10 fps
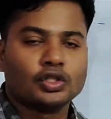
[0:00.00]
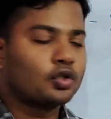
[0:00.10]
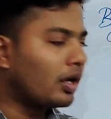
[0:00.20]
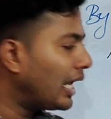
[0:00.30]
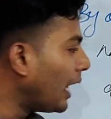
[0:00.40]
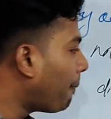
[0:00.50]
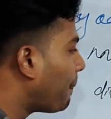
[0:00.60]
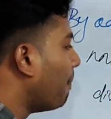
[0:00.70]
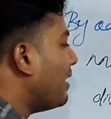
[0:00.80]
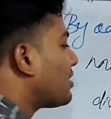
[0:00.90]
So if
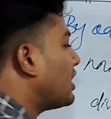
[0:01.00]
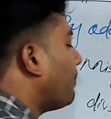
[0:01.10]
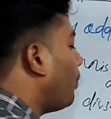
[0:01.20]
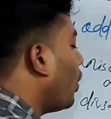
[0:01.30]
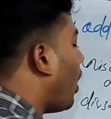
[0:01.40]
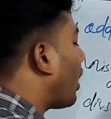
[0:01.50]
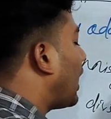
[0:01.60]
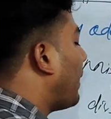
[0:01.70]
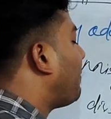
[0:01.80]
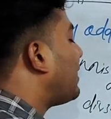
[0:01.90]
miscible
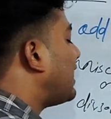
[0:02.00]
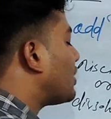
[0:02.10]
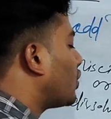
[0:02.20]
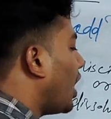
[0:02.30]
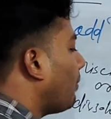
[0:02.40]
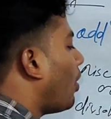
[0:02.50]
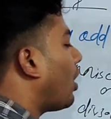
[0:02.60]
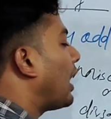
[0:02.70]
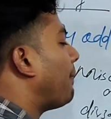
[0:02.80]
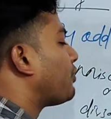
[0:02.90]
or if dissolved
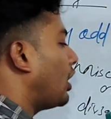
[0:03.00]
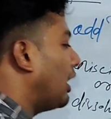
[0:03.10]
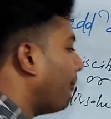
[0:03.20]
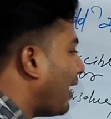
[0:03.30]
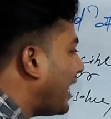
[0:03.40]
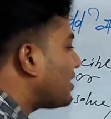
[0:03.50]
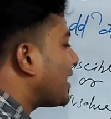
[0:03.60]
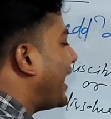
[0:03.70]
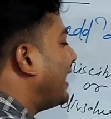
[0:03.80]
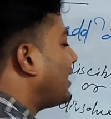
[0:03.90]
or if
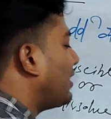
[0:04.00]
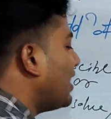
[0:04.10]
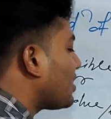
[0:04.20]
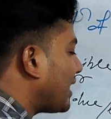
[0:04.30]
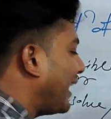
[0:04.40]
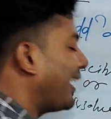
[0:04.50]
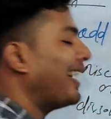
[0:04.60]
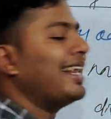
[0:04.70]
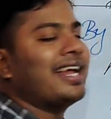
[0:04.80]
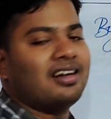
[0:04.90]
solubilized in these
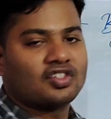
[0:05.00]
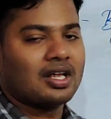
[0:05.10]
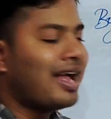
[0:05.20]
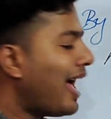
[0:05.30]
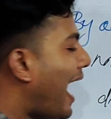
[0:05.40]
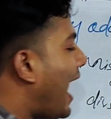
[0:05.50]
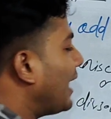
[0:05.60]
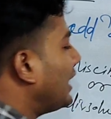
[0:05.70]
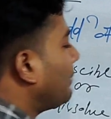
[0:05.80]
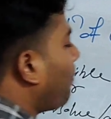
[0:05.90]
ingredients
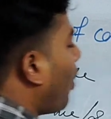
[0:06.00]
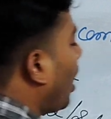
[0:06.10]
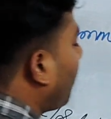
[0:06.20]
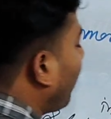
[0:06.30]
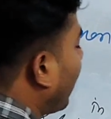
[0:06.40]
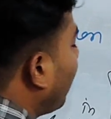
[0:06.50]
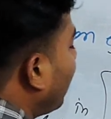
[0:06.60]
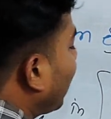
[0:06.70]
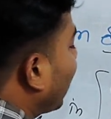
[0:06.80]
and it form a